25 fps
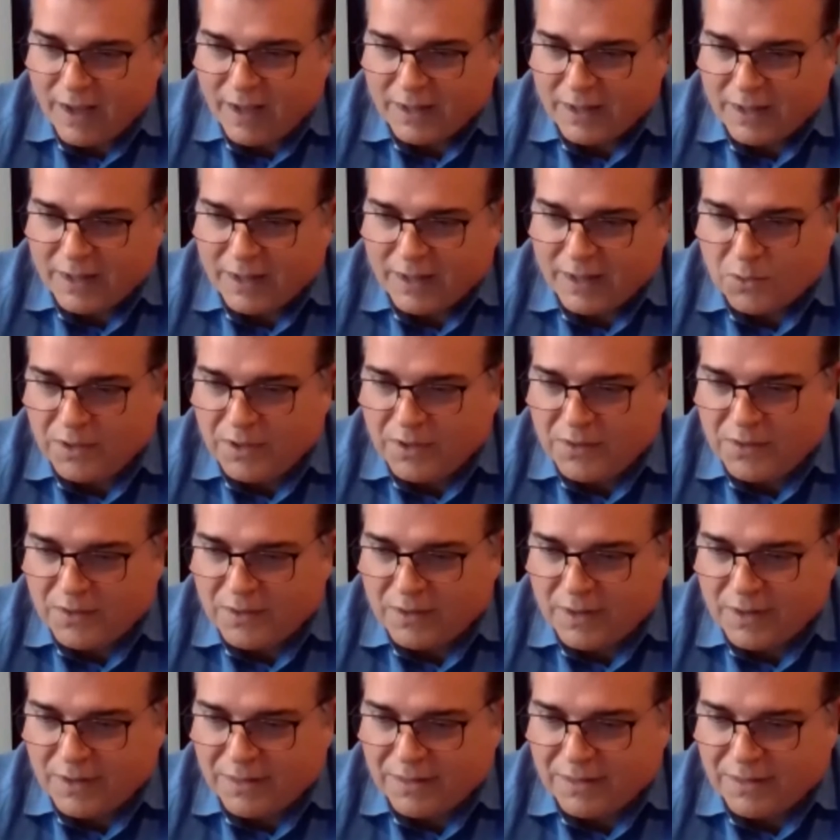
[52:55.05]

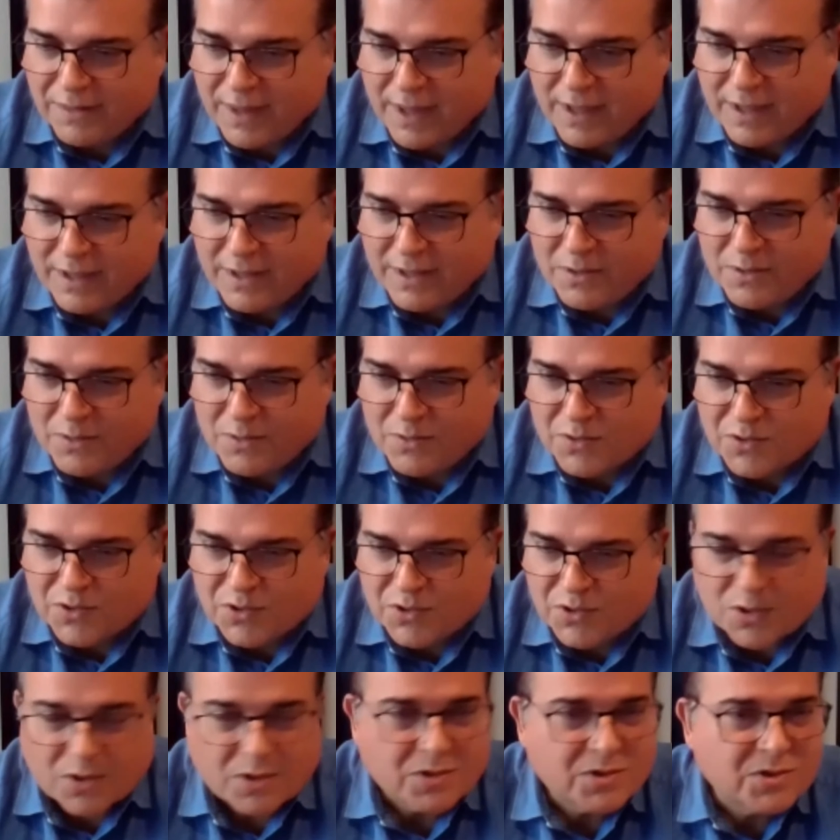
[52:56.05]
Antonio, thank
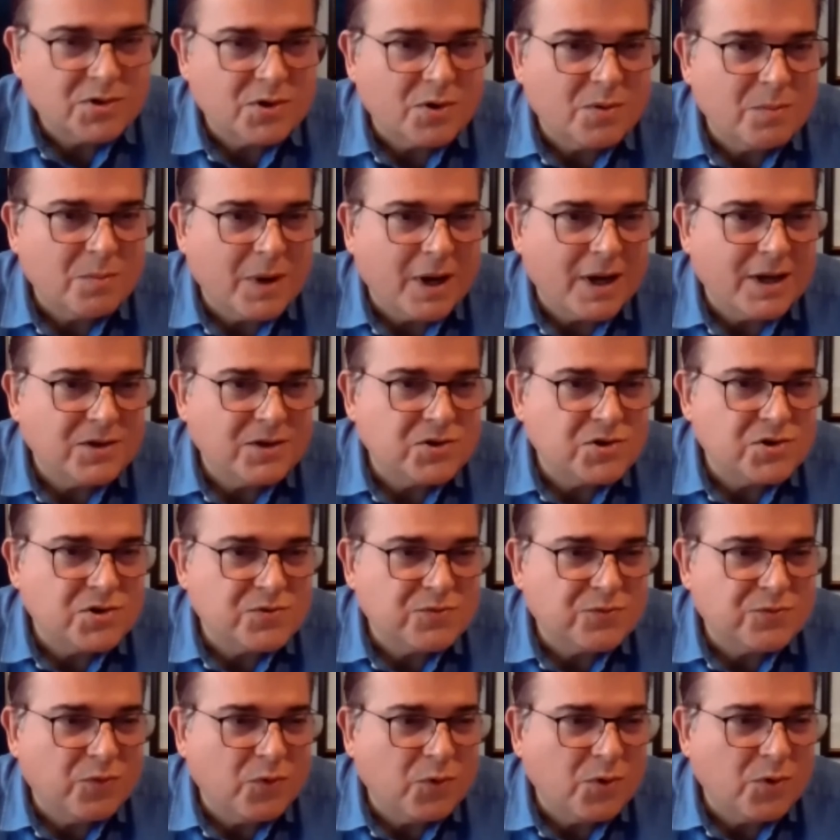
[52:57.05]
you so
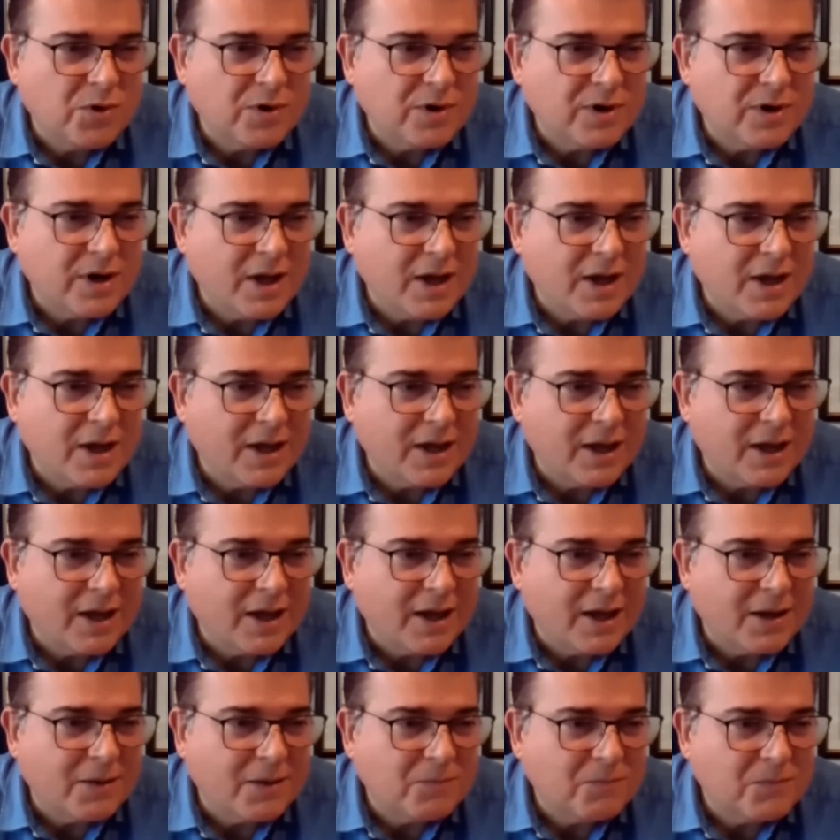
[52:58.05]
much for
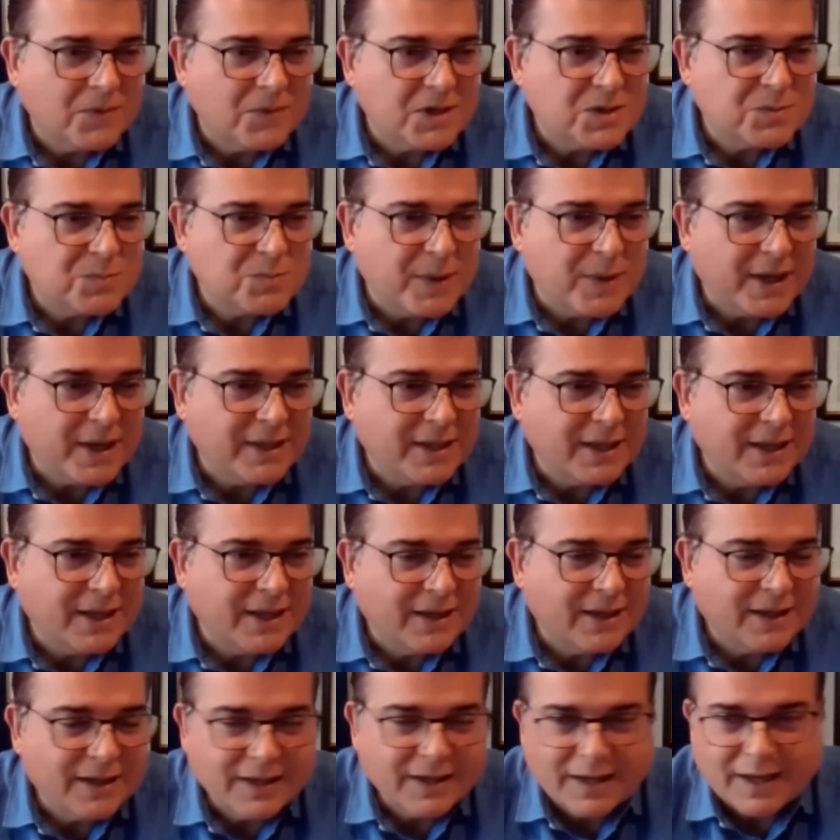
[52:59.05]

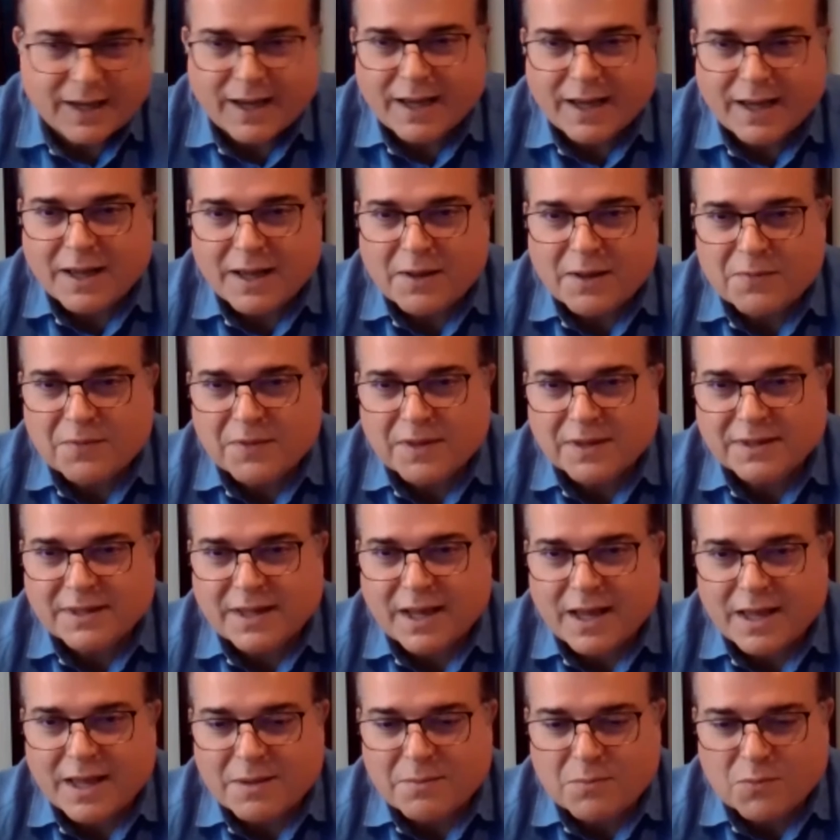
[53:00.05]
spending the
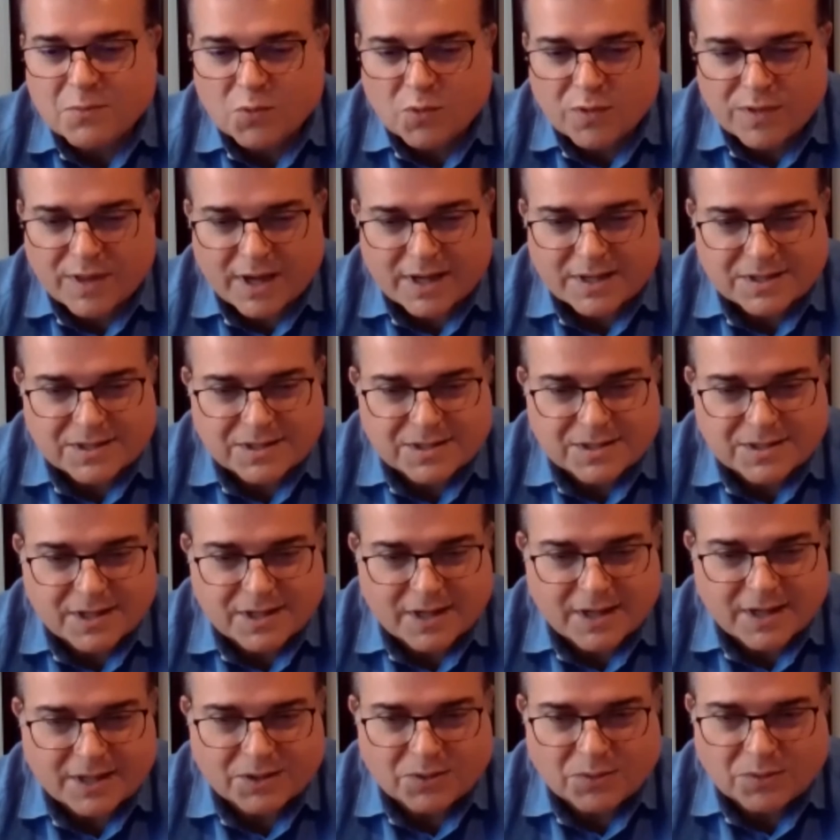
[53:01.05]
time with us
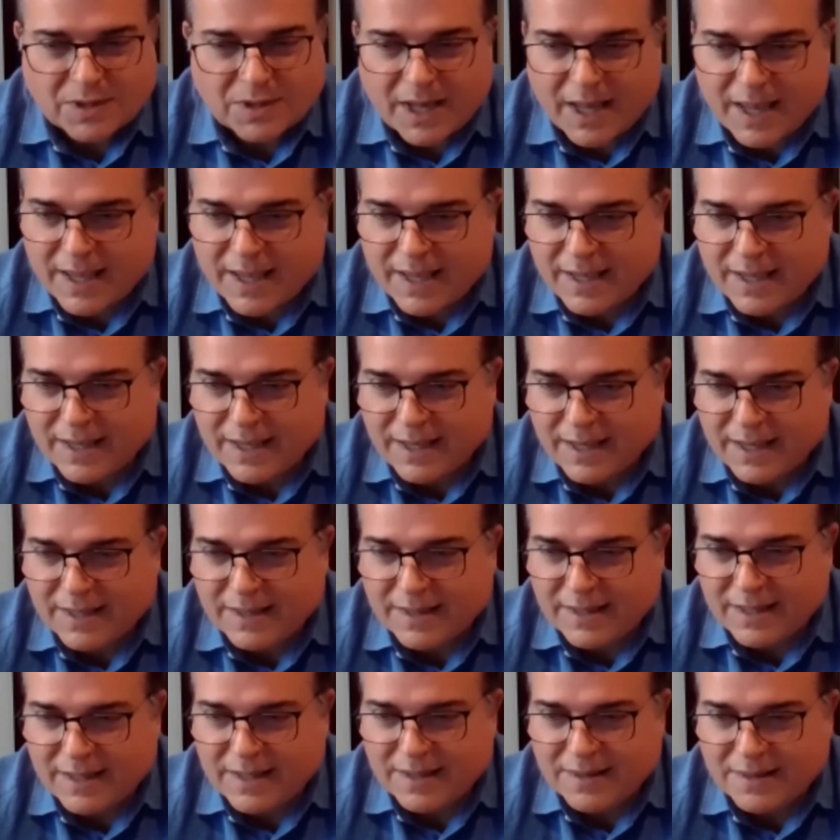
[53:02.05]
today
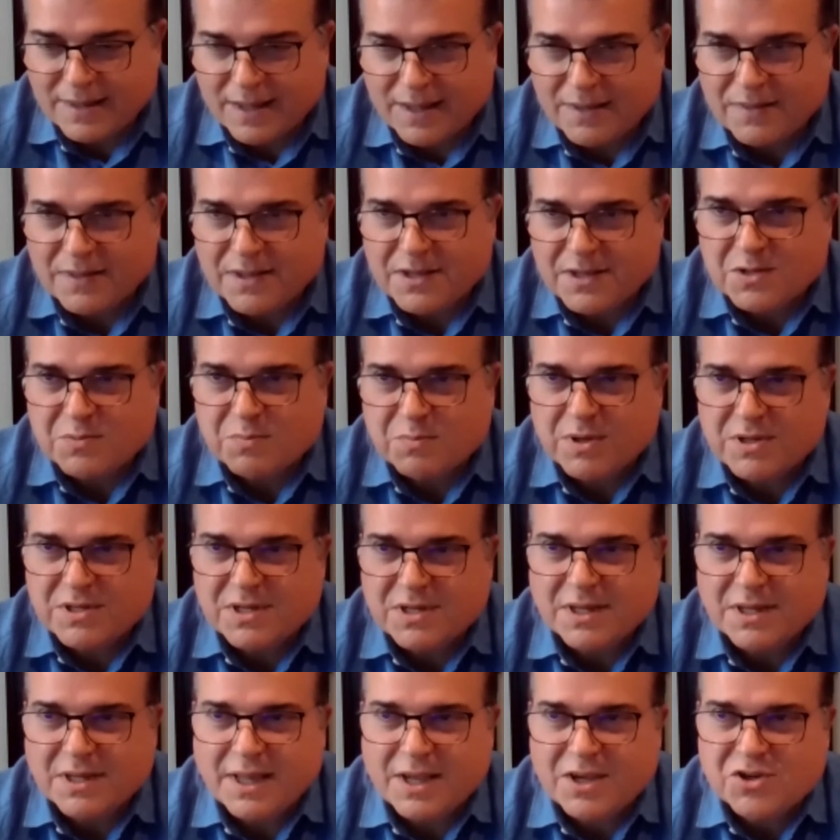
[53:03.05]
in this
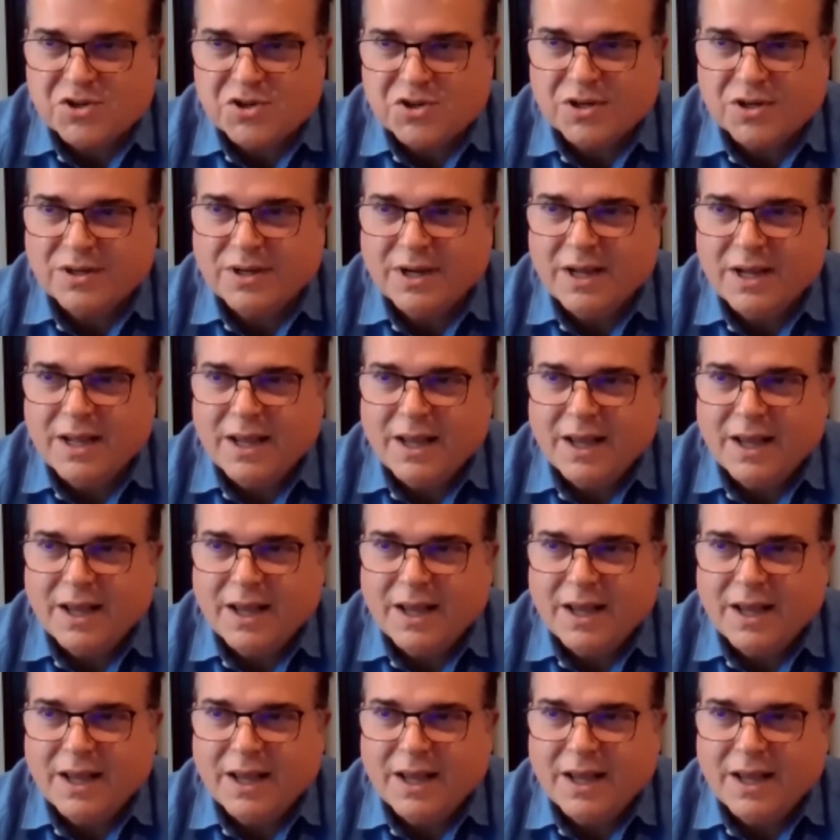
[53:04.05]
presentation.